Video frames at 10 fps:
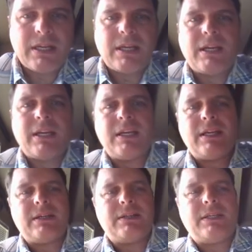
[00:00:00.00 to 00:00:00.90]

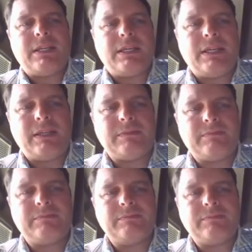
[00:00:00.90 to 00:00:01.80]
Okay.
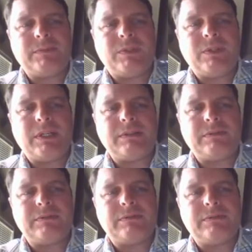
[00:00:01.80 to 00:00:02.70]
All right.
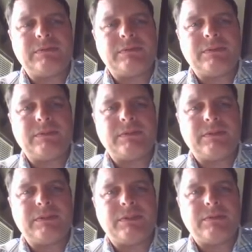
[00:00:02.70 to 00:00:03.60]

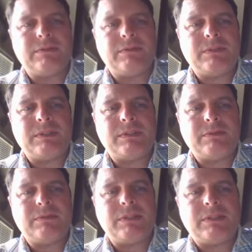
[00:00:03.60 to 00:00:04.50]
So
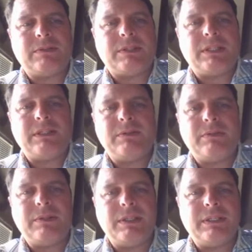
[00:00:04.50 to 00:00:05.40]
why don't I
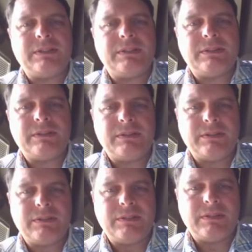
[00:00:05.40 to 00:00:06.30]
do this?
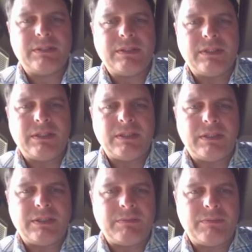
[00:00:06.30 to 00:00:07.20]

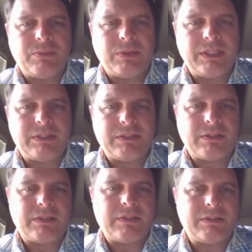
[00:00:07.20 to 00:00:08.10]
The points
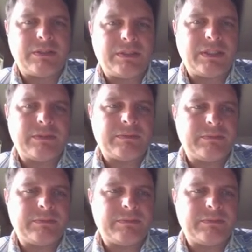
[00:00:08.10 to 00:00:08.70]
are, let's see.